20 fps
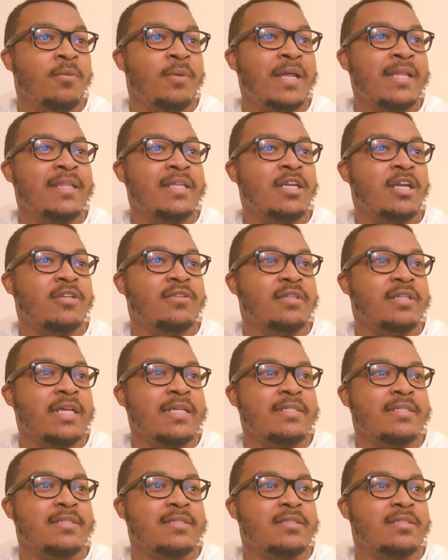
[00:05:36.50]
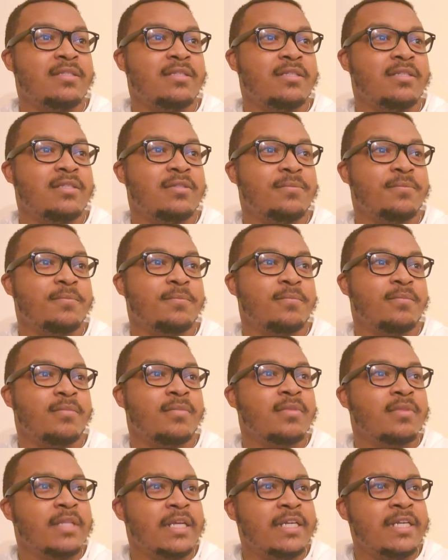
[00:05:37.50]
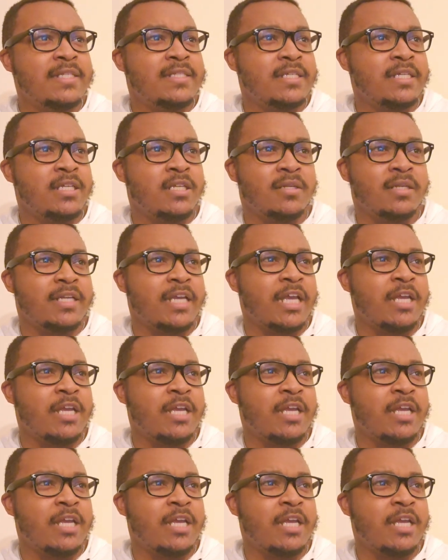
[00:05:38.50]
That's it. All, that's, that is it of the